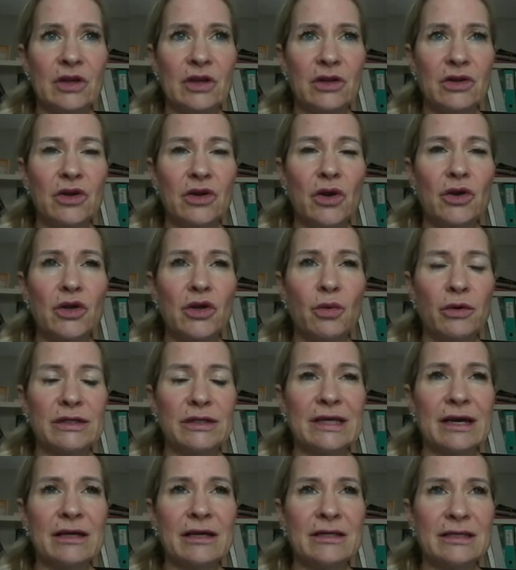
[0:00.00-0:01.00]
you want
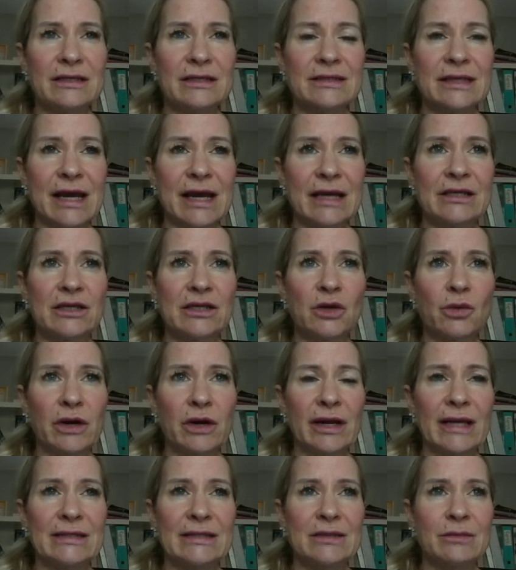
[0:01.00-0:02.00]
to understand and you want
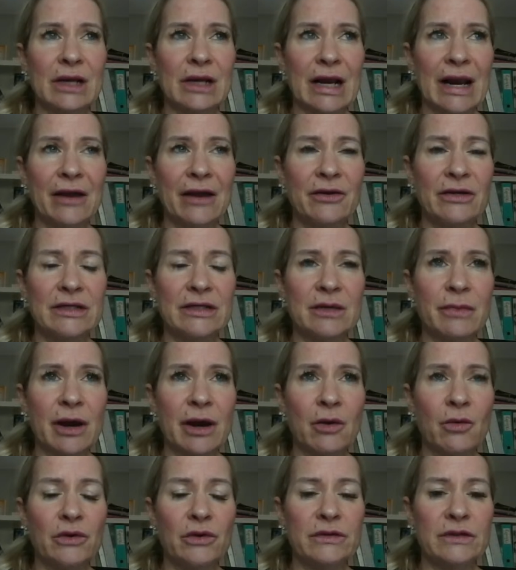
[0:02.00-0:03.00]
to get some clarity
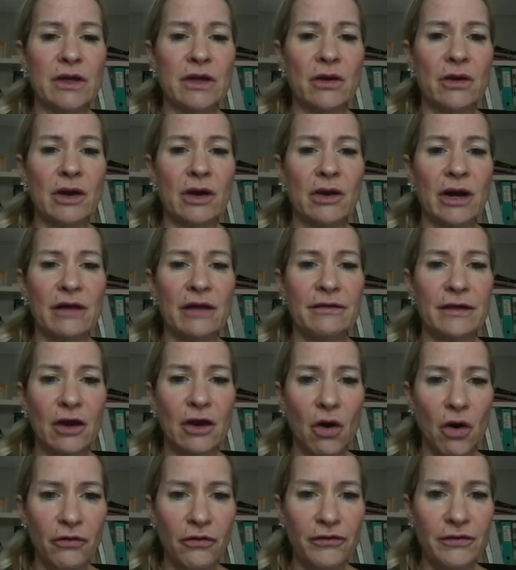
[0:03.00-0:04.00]
about what's going on. I
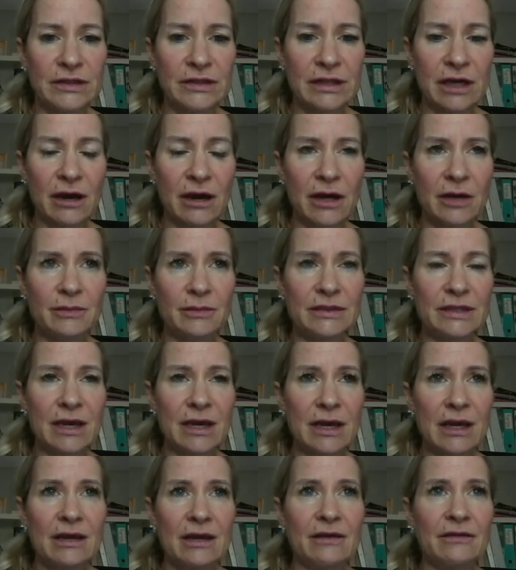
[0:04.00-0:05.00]
think oftentimes
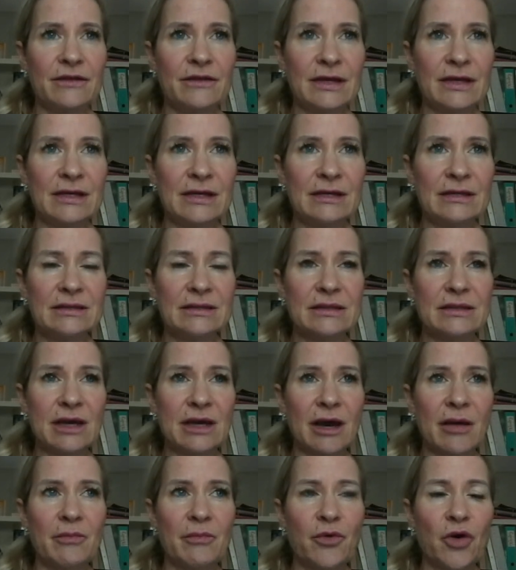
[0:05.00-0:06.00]
these
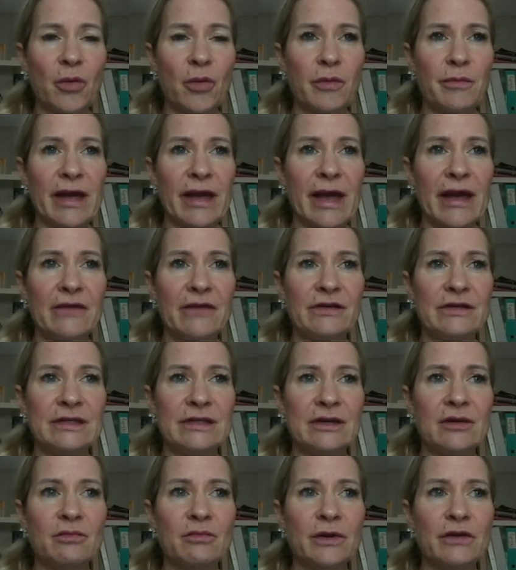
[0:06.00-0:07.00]
problem behaviors
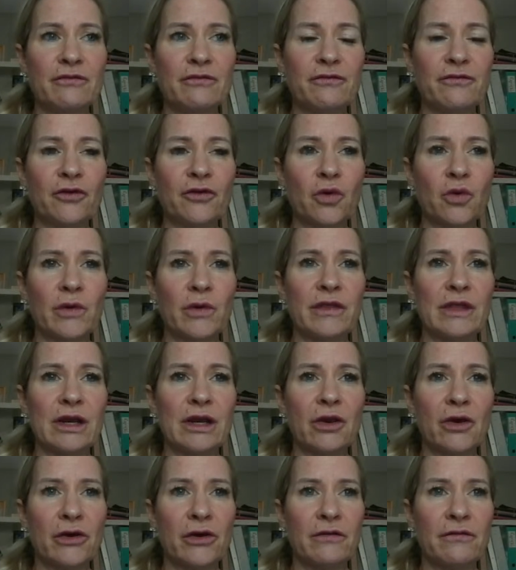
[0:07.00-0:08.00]
can be fraught with a
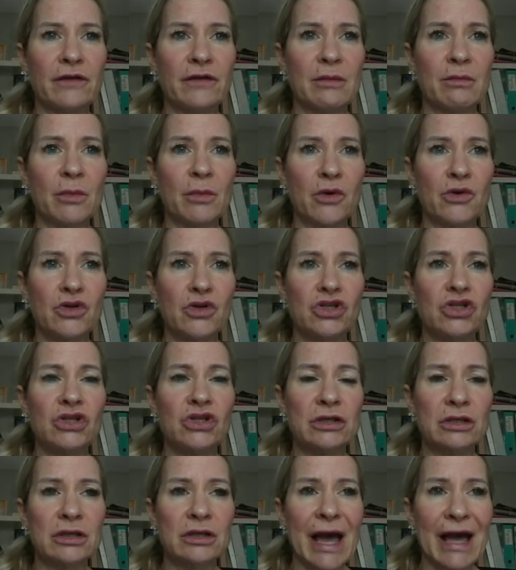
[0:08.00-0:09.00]
lot of
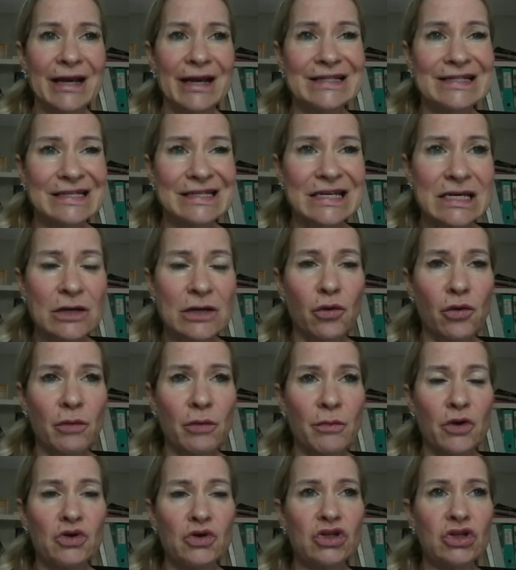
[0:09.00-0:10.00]
emotionality or
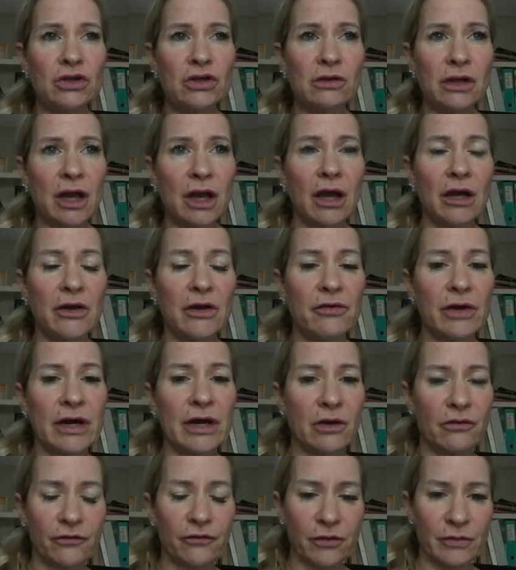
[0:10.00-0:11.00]
emotional
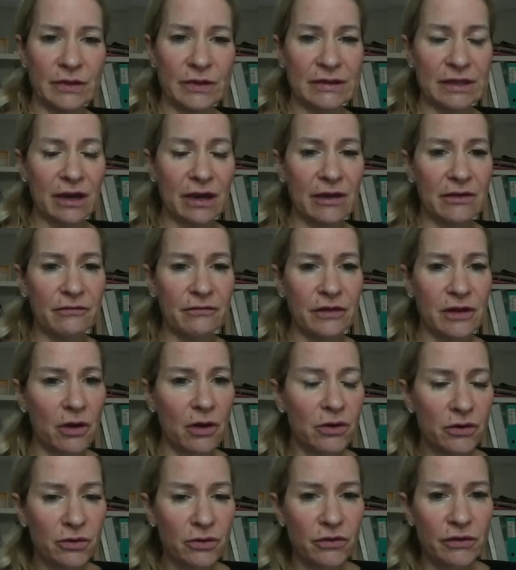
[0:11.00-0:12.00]
coloring from the side of the
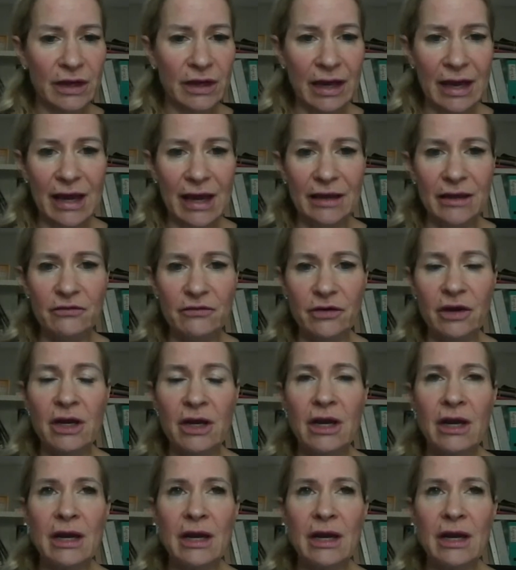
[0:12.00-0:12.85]
owner or the caregiver,